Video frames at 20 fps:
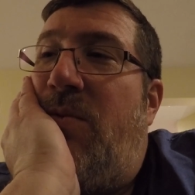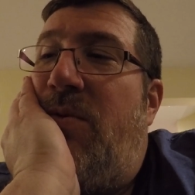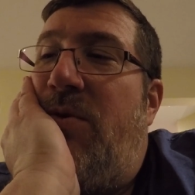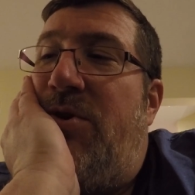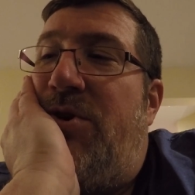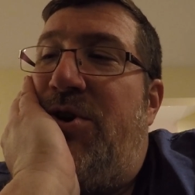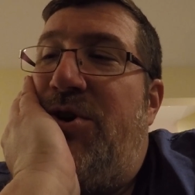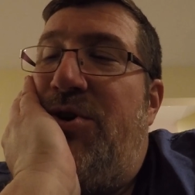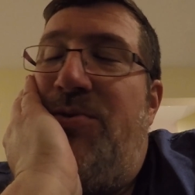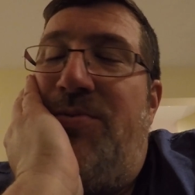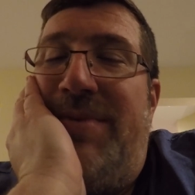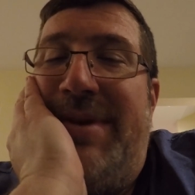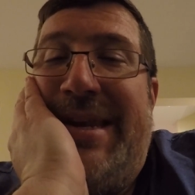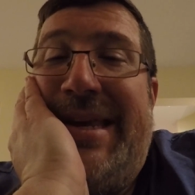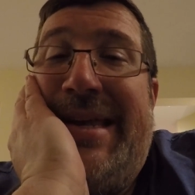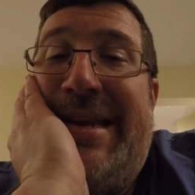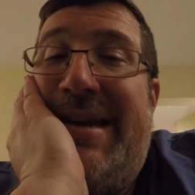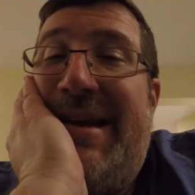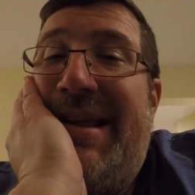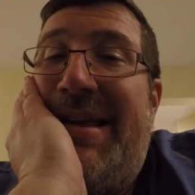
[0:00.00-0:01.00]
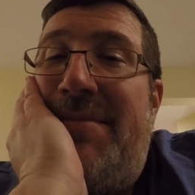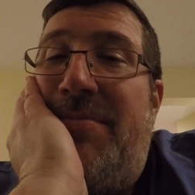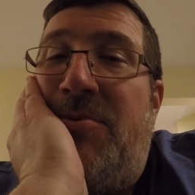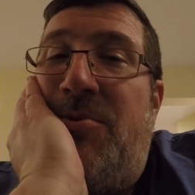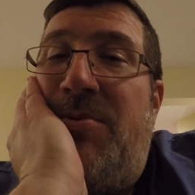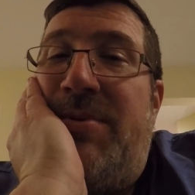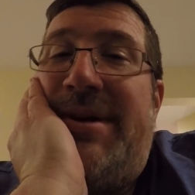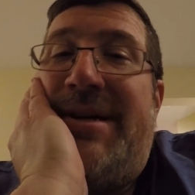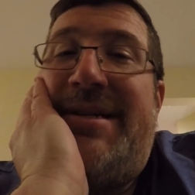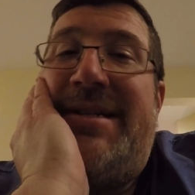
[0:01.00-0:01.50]
do you need an
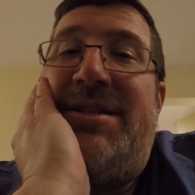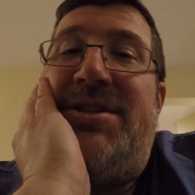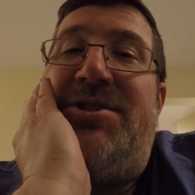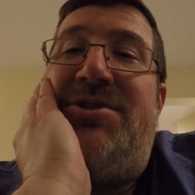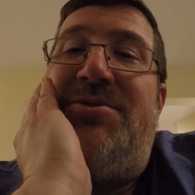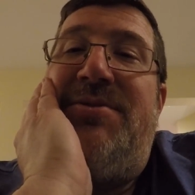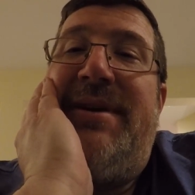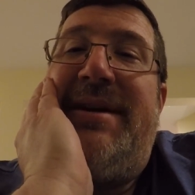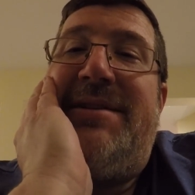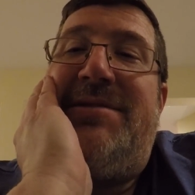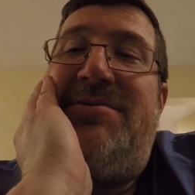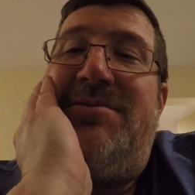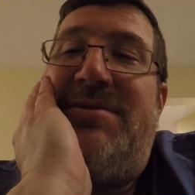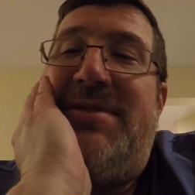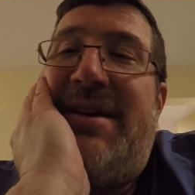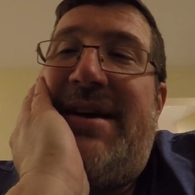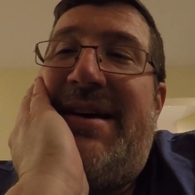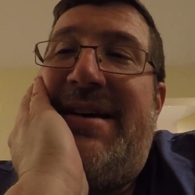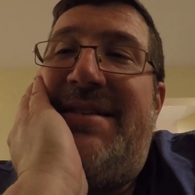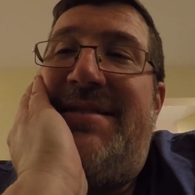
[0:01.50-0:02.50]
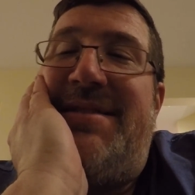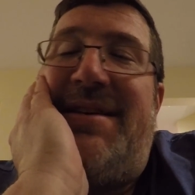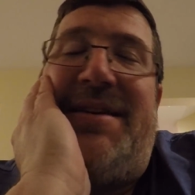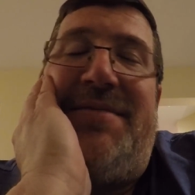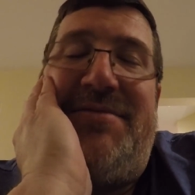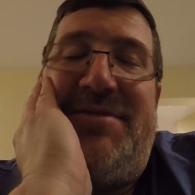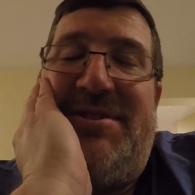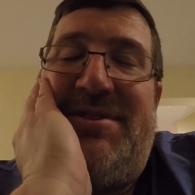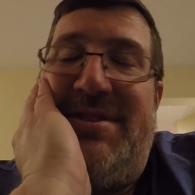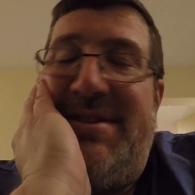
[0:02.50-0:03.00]
Apple Watch to exercise?
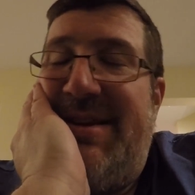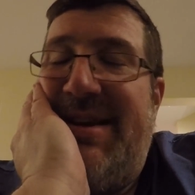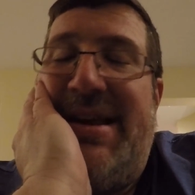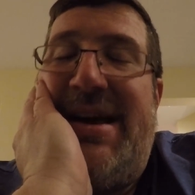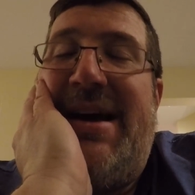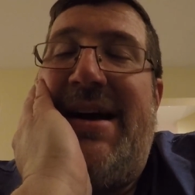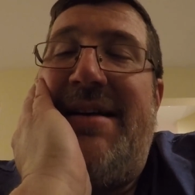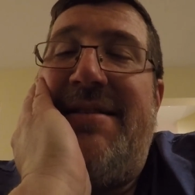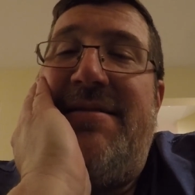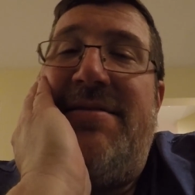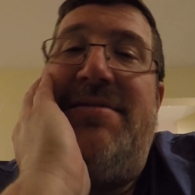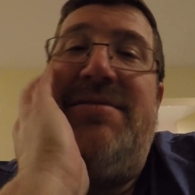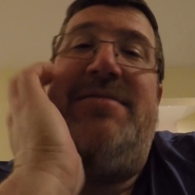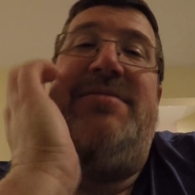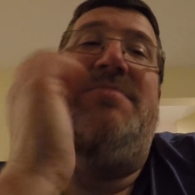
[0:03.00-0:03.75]
Obviously not.